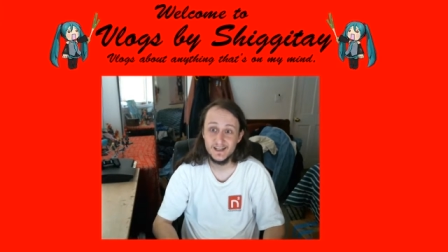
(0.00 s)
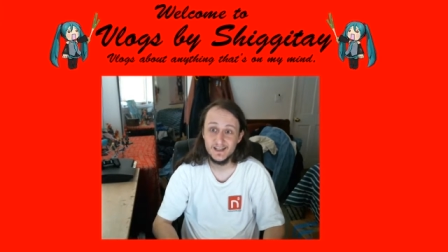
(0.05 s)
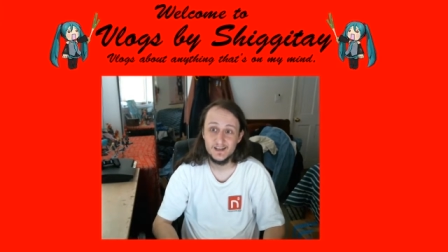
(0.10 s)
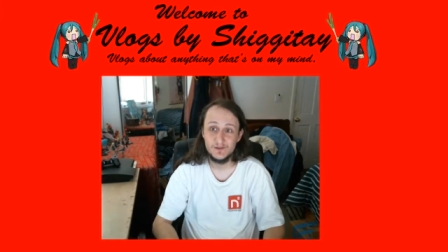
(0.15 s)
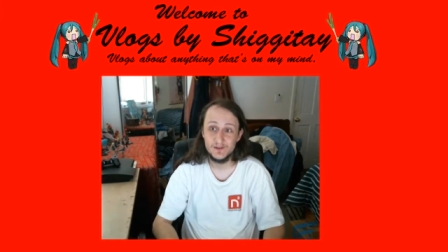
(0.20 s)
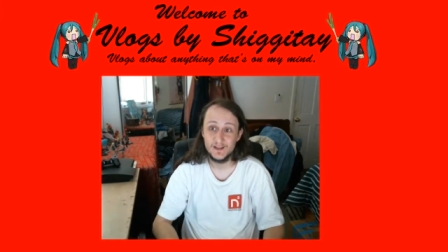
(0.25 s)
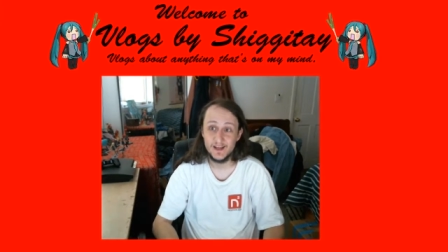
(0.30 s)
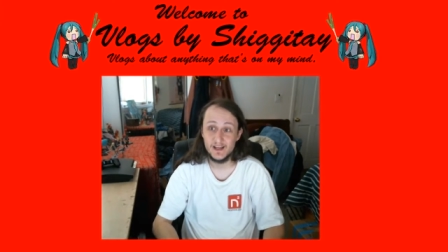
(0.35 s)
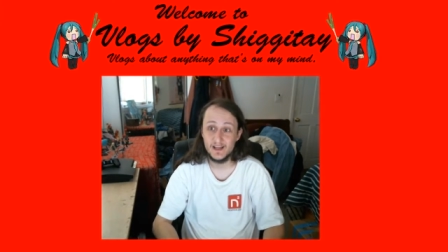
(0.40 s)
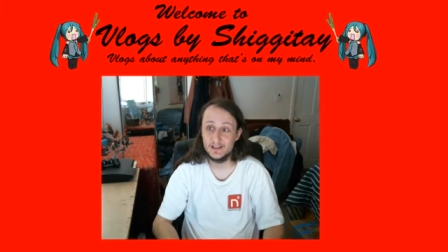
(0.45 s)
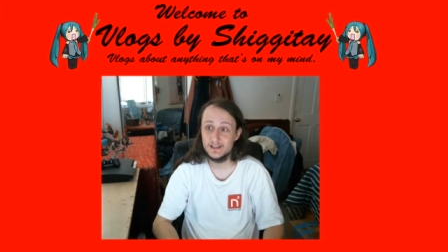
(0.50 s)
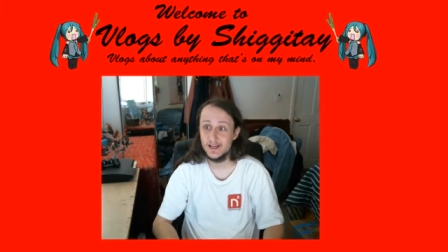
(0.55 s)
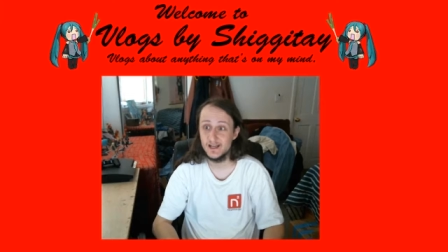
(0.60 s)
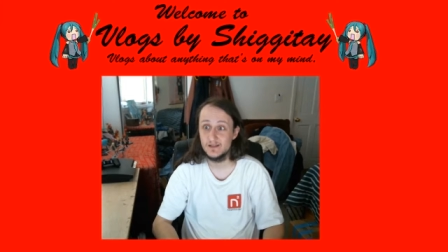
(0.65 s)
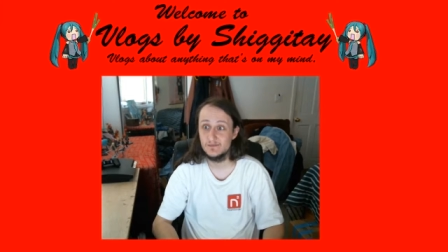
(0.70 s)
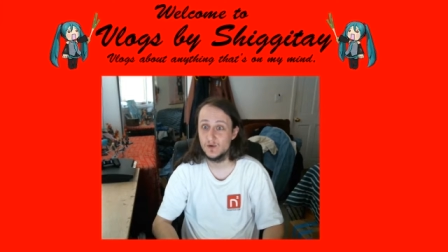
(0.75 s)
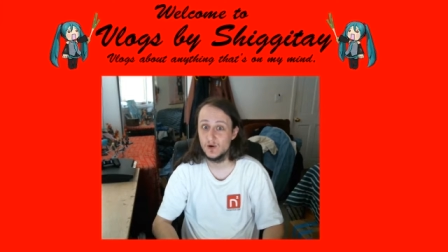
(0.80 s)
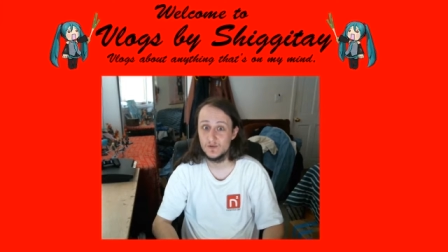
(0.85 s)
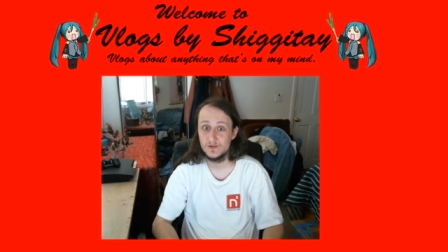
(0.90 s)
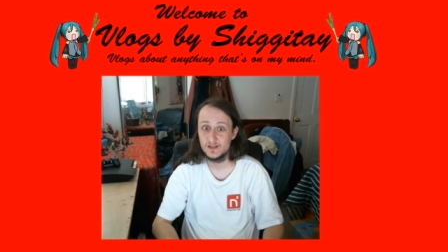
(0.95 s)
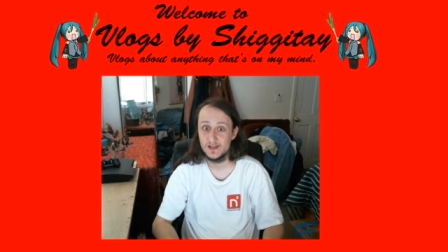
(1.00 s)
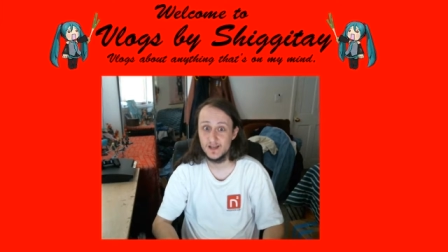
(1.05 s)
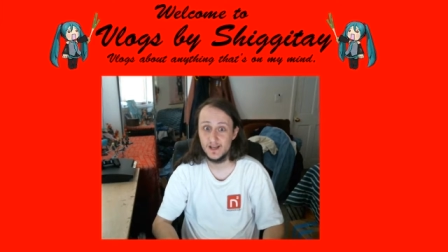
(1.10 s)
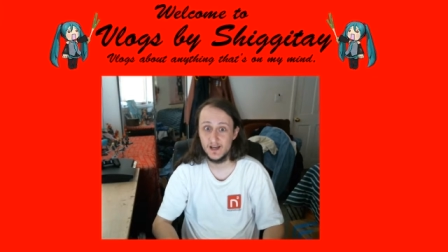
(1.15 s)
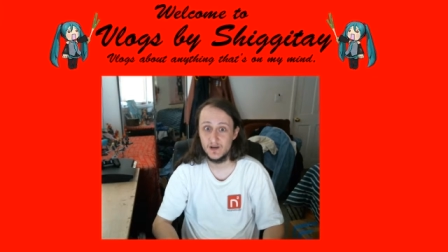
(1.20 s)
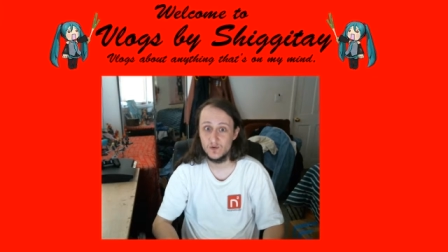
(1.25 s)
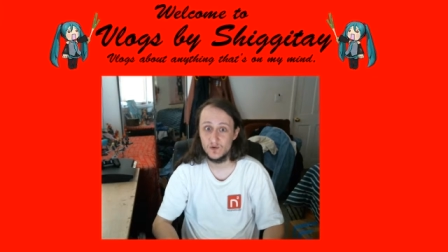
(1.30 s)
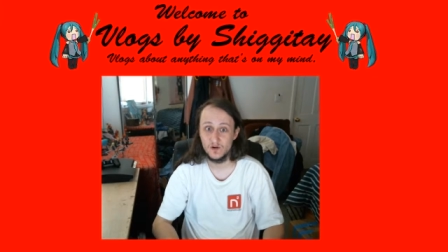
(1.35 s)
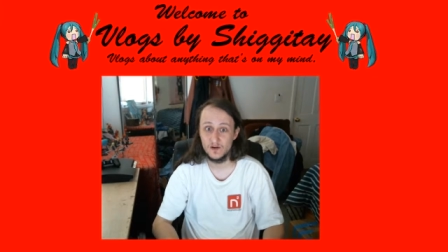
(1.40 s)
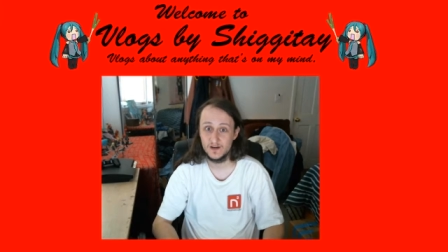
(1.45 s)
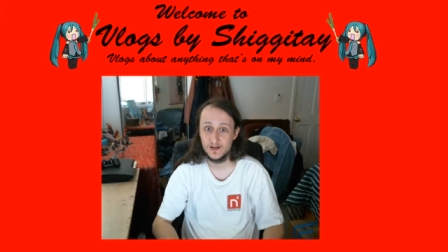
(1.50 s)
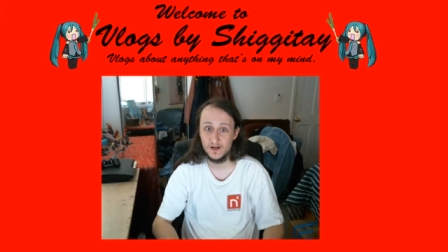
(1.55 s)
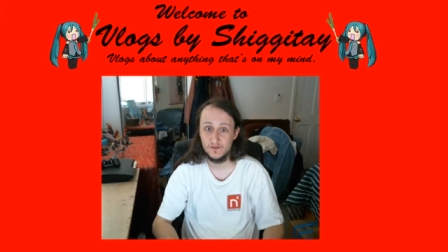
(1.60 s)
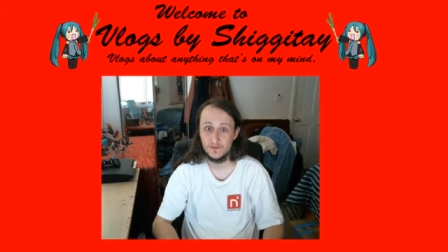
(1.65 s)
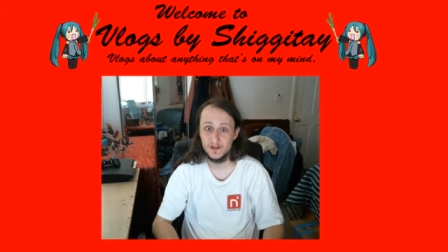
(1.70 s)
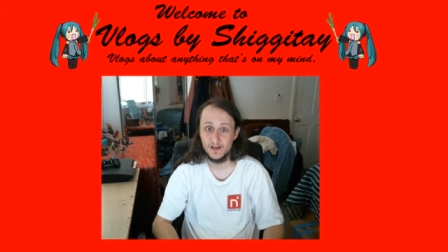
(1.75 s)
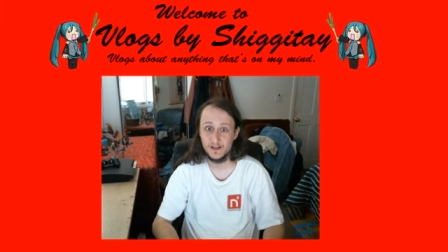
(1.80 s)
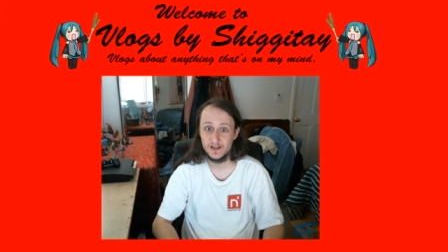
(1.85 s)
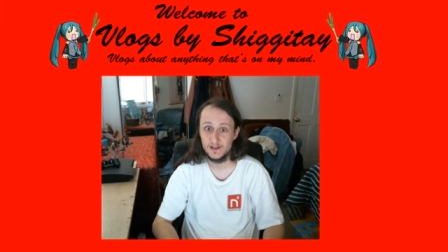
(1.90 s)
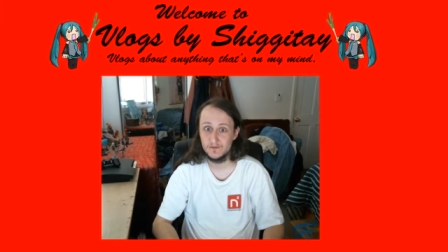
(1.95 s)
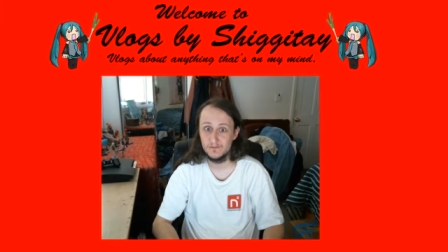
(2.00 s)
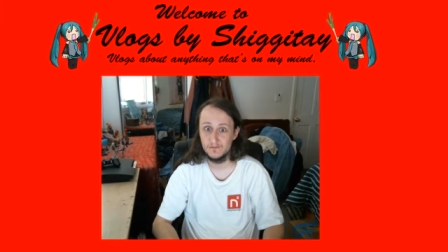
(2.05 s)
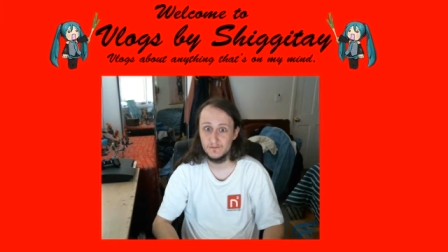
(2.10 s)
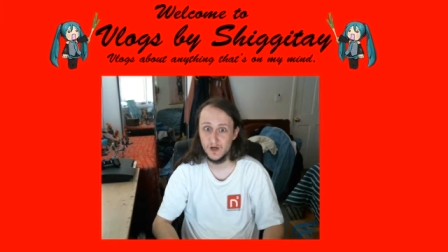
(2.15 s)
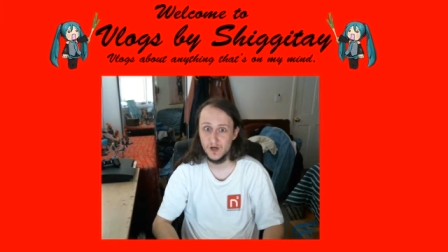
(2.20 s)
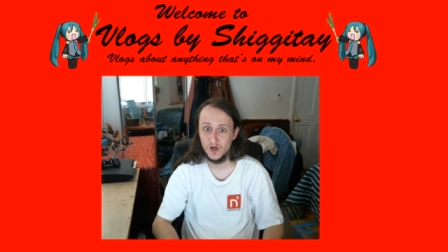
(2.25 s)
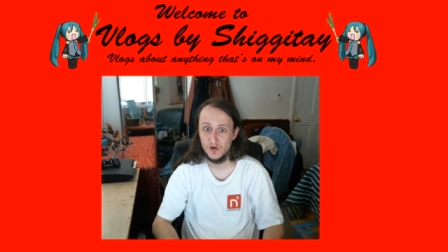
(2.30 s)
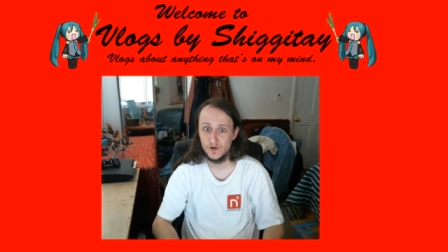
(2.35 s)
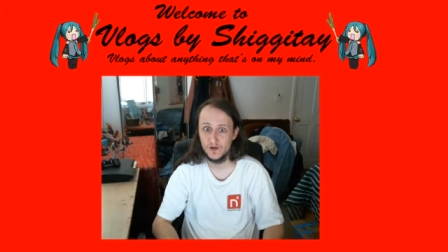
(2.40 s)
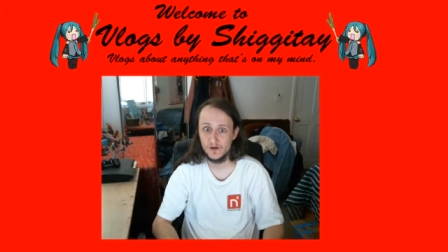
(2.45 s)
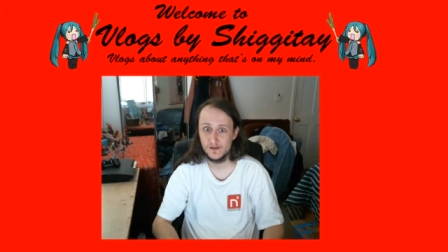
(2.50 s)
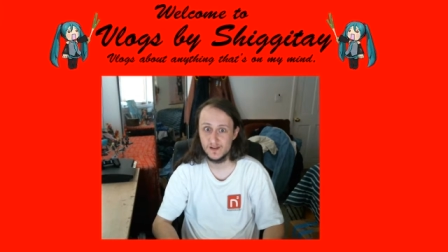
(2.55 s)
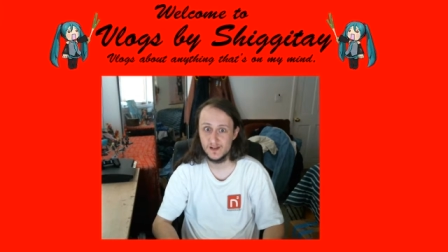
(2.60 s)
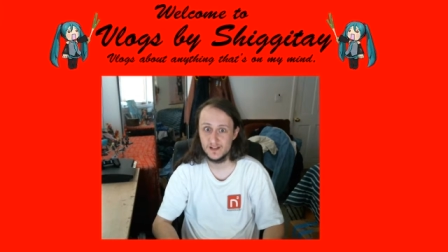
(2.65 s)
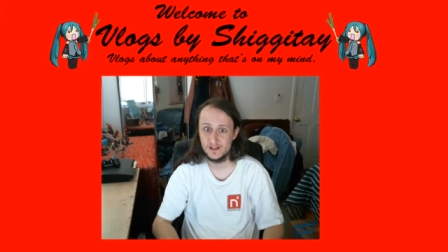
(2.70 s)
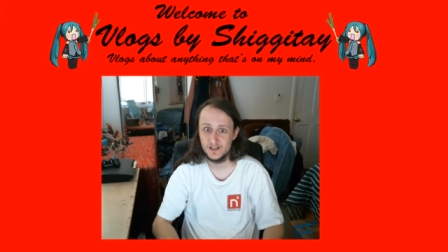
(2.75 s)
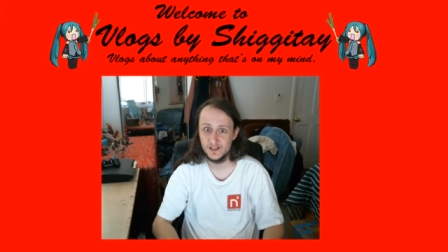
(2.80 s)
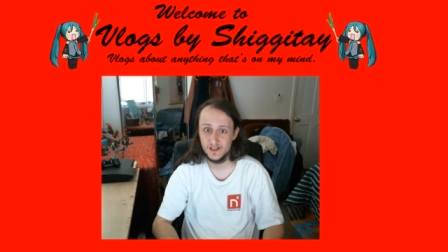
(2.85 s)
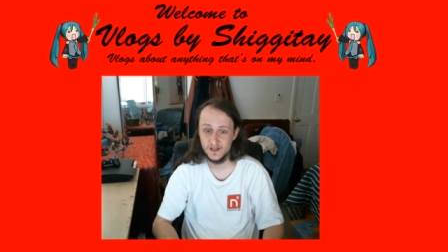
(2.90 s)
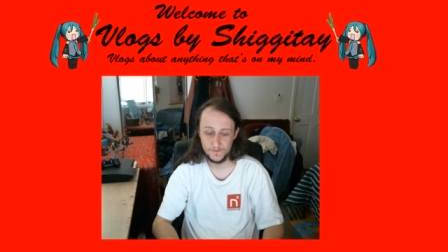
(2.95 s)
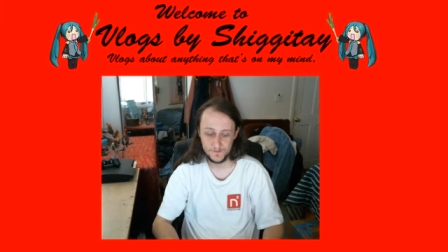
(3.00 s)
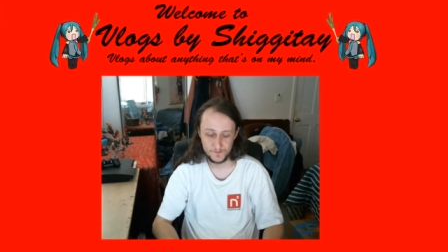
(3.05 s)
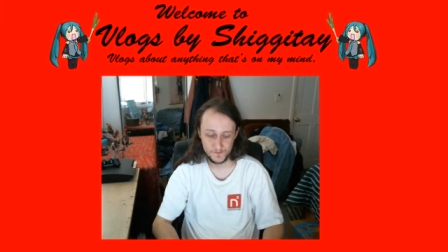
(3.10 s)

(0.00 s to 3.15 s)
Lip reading: When I had a dead moment at work, I'm like, oh, here's an idea.